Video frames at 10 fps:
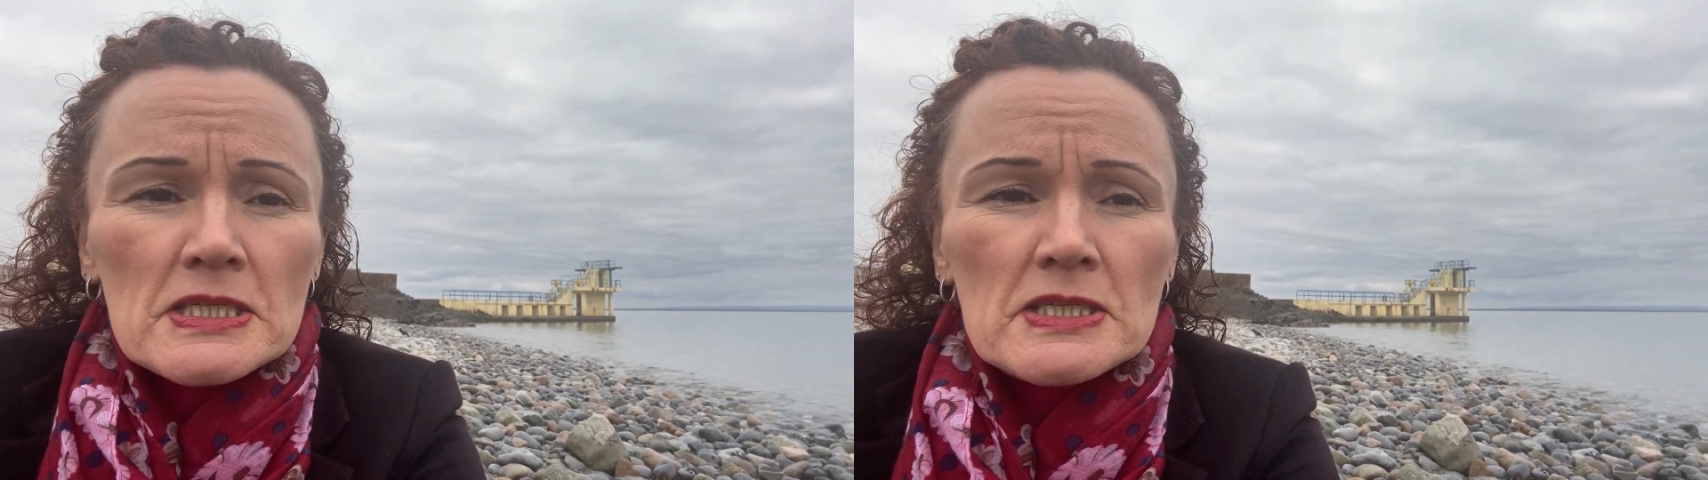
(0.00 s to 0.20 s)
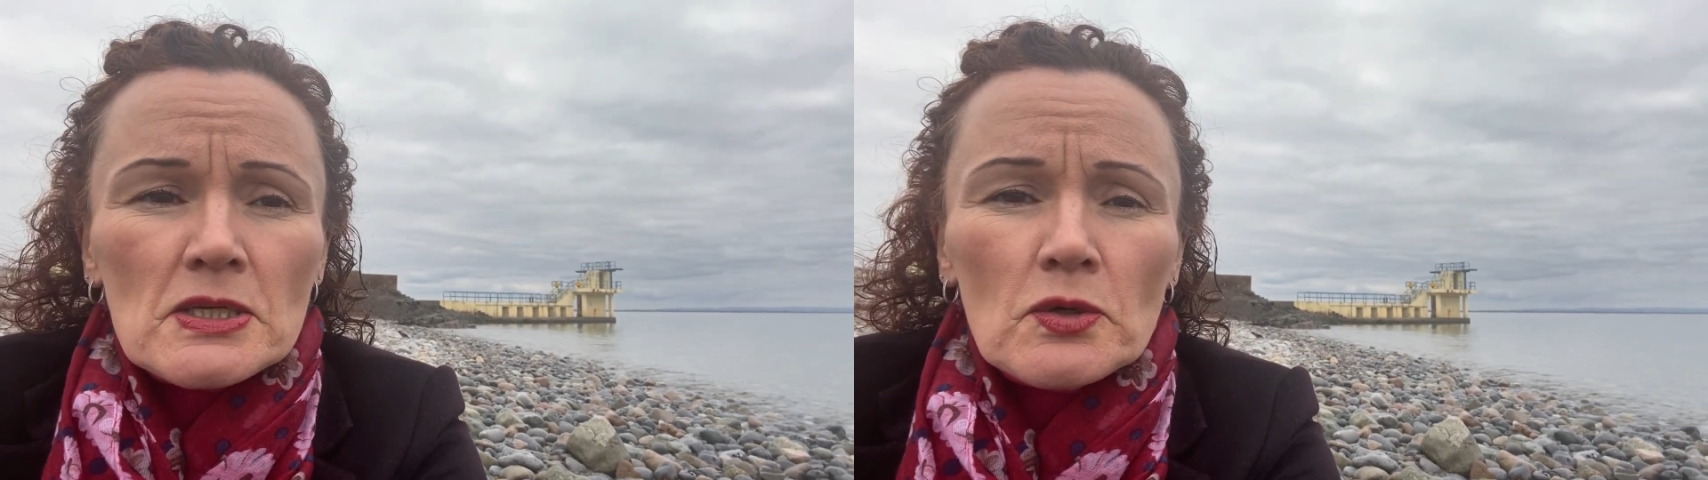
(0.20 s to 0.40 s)

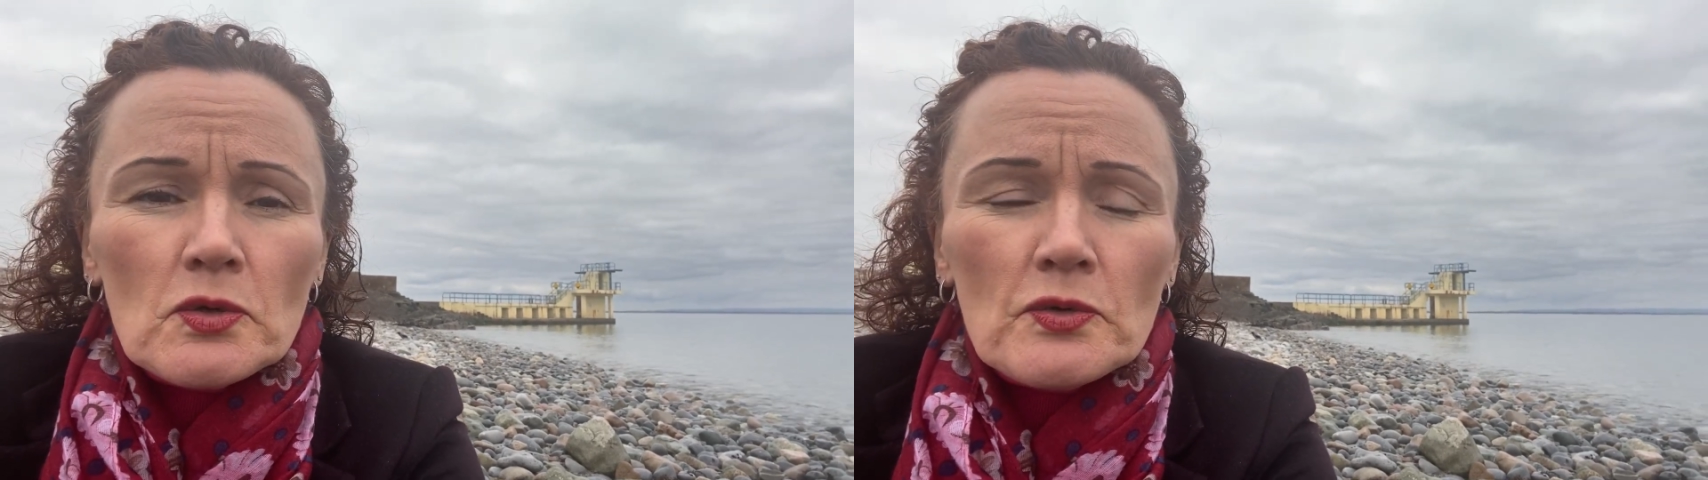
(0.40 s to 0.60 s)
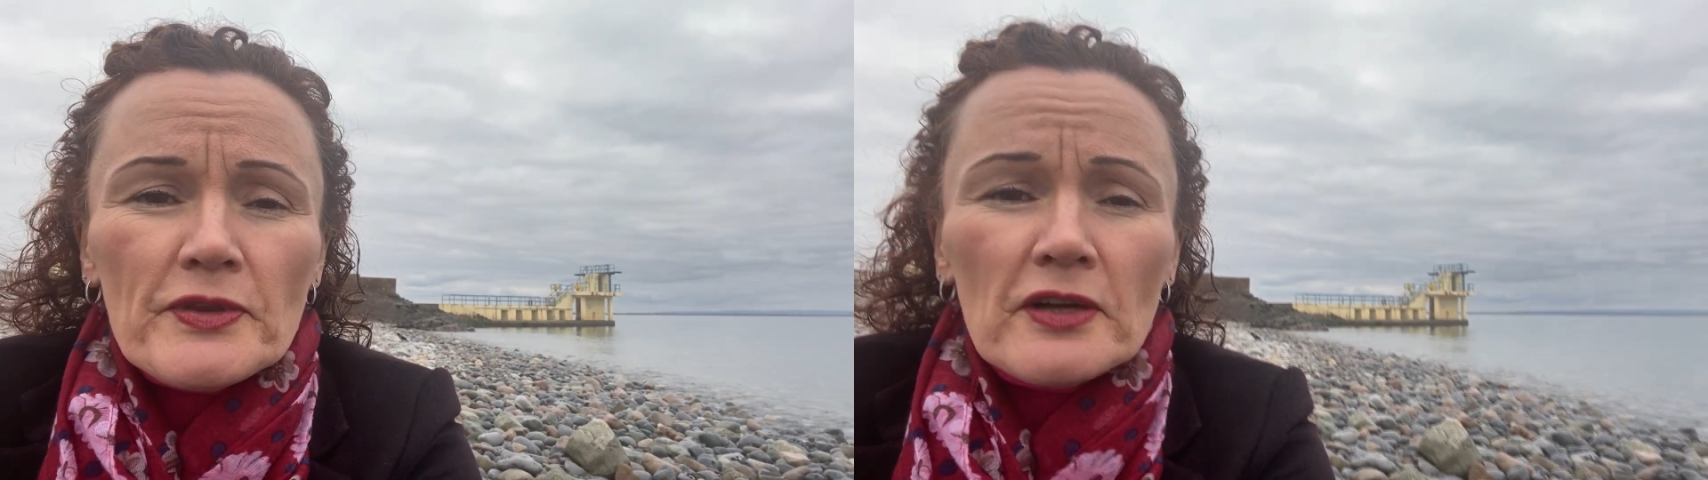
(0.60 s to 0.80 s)

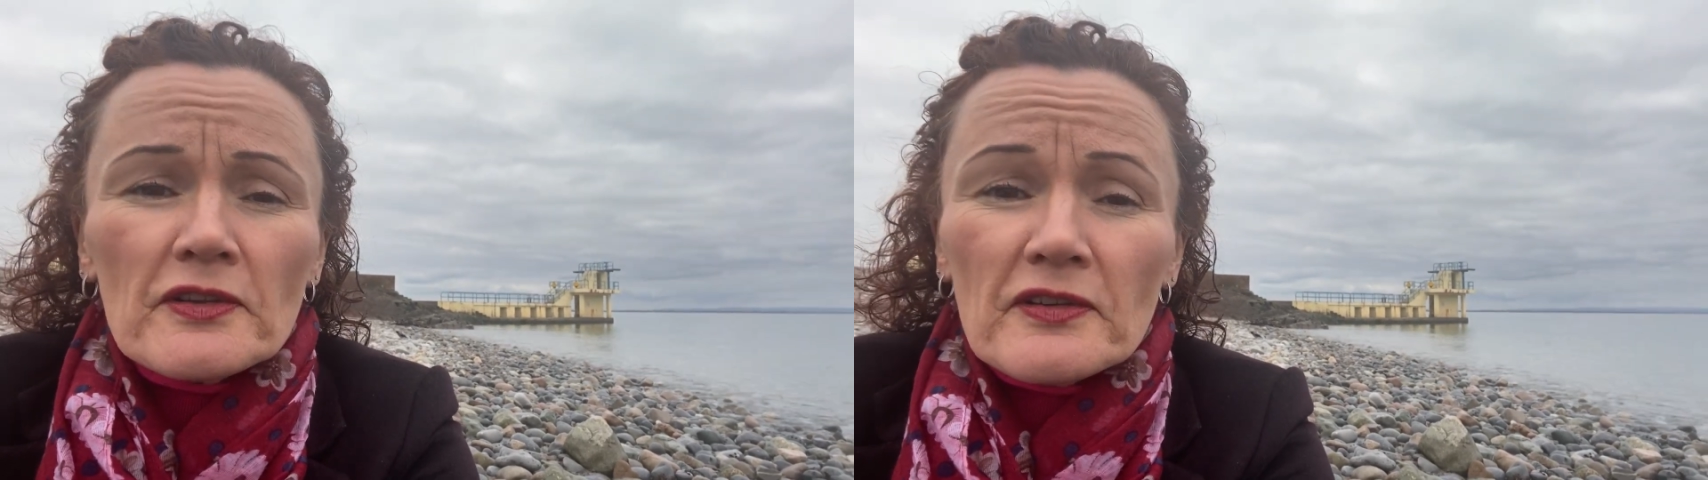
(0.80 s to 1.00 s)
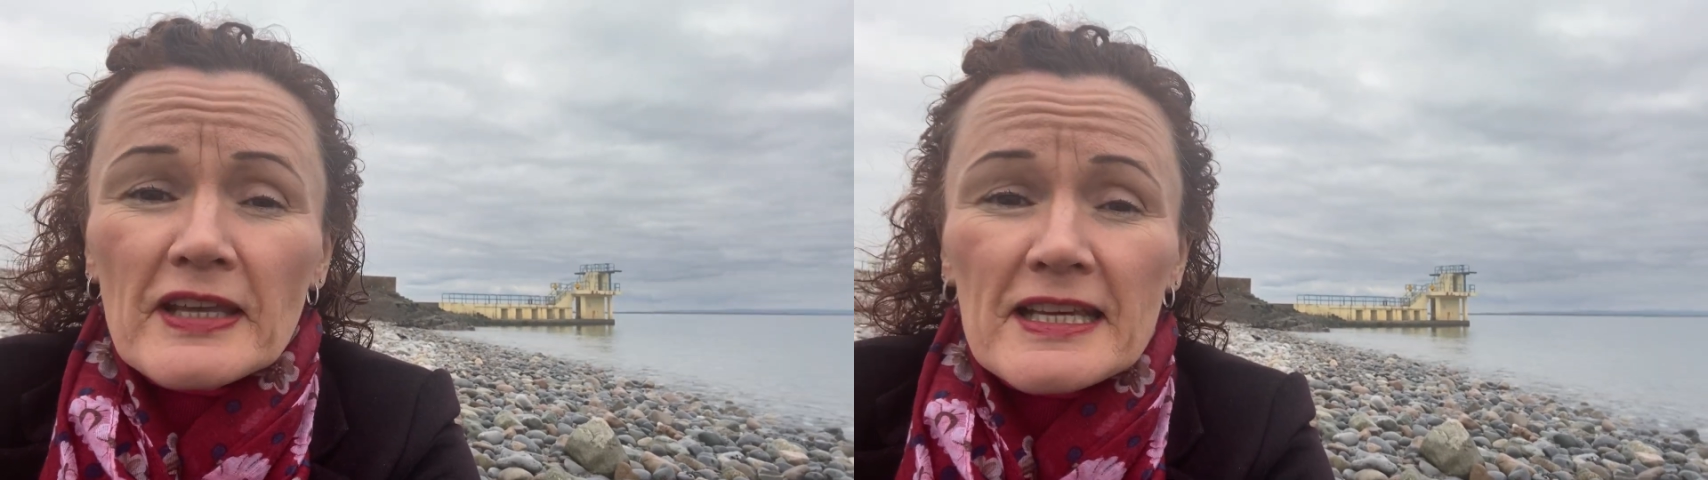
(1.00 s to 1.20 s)
So the
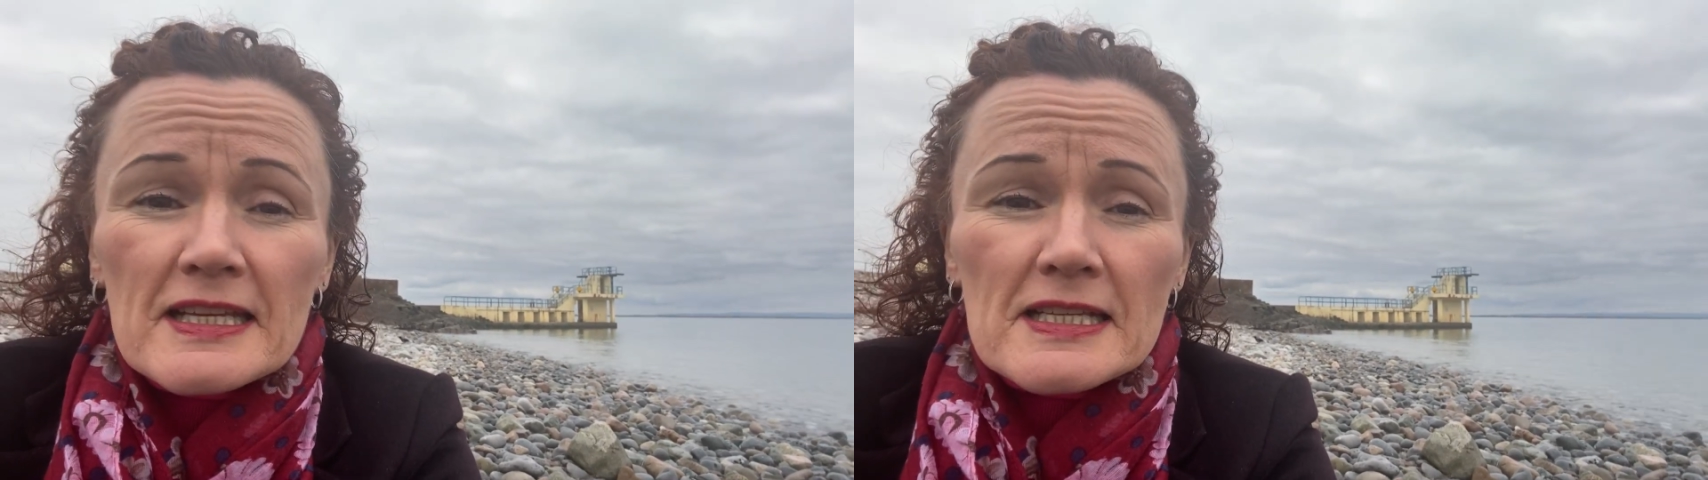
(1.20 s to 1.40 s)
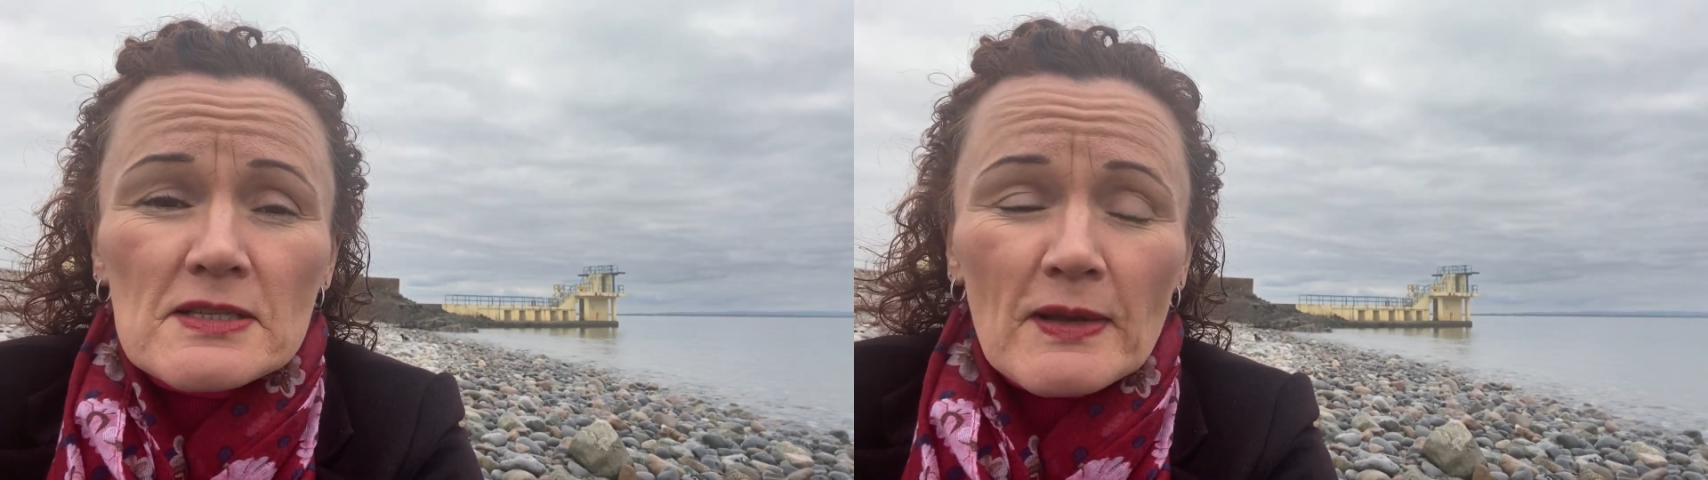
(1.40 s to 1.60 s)
other thing is,